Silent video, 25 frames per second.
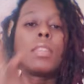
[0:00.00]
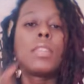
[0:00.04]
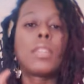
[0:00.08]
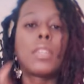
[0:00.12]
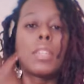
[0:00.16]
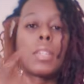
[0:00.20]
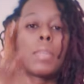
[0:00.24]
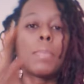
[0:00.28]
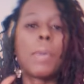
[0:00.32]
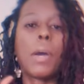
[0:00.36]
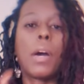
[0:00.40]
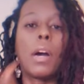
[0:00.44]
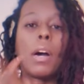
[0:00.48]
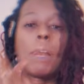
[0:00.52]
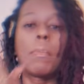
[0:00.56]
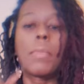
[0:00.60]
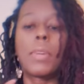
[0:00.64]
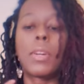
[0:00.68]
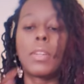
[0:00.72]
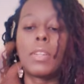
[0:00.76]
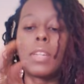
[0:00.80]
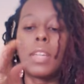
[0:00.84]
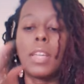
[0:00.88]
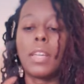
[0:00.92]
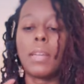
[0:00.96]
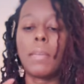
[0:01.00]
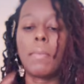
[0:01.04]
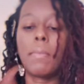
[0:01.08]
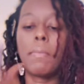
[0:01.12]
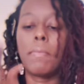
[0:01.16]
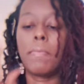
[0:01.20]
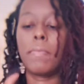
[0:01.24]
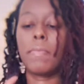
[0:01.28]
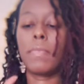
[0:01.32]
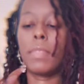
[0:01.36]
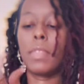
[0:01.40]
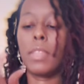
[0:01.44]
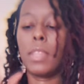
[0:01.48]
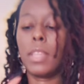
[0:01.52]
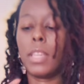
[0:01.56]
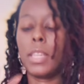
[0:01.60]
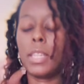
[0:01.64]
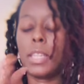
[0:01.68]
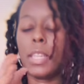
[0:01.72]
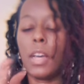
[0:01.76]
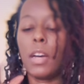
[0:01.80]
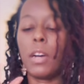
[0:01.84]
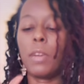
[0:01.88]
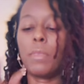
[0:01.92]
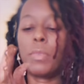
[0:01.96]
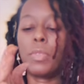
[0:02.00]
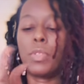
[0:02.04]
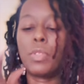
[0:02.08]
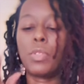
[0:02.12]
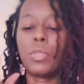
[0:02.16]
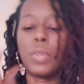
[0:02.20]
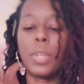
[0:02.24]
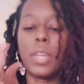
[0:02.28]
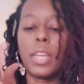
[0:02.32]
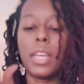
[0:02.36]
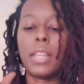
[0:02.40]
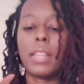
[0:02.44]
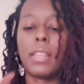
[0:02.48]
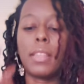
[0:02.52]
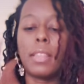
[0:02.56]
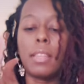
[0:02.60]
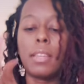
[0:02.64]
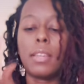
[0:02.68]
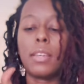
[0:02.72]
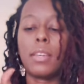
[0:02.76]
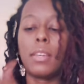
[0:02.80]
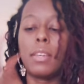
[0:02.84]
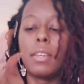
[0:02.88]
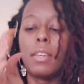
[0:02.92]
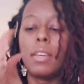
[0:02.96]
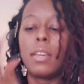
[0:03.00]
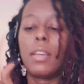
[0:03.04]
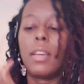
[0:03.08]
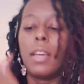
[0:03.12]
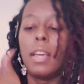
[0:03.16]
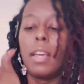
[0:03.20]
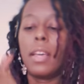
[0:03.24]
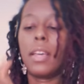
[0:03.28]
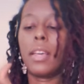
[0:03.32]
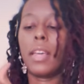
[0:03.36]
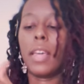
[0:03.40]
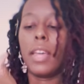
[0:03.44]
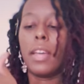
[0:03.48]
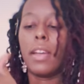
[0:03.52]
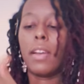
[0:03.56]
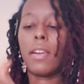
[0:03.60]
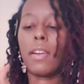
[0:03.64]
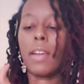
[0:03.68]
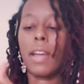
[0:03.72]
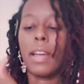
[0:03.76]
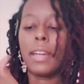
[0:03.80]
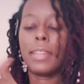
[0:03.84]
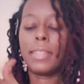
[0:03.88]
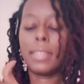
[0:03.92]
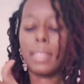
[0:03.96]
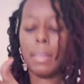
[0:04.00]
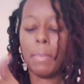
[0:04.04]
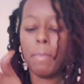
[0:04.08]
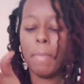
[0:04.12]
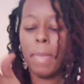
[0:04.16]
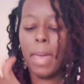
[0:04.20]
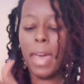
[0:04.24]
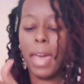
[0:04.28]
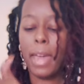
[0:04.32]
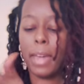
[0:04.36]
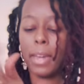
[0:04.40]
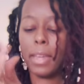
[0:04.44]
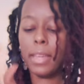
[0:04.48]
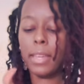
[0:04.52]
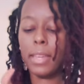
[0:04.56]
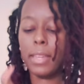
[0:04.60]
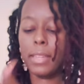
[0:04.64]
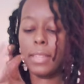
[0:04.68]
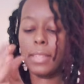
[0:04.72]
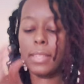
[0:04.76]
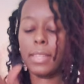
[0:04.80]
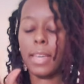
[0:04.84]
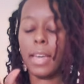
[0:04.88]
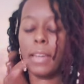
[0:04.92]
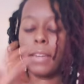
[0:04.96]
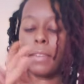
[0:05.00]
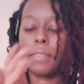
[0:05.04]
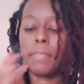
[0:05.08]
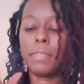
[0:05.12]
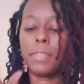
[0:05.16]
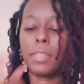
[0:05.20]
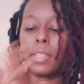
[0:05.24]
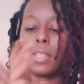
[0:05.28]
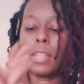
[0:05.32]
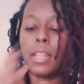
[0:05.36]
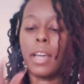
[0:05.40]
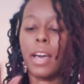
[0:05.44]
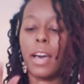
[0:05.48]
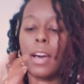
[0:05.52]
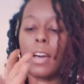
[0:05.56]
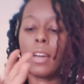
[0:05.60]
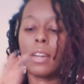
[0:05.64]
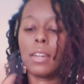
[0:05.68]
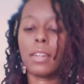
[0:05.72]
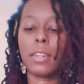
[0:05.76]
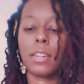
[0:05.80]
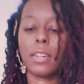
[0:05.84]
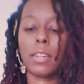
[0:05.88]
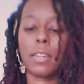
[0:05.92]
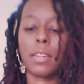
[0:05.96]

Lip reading: just palm rolling. And this helps to get the hair nice and matted inside of the lock.